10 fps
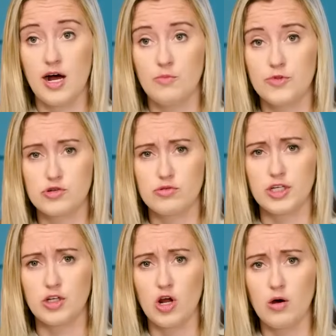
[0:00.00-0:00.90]
There's
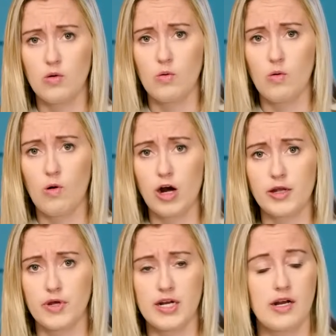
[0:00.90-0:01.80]
really no
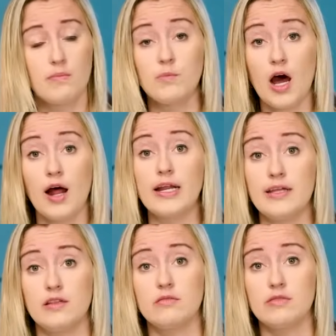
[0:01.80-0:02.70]
argument, and I'm not
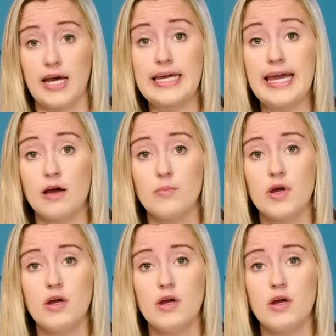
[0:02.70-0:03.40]
in that camp.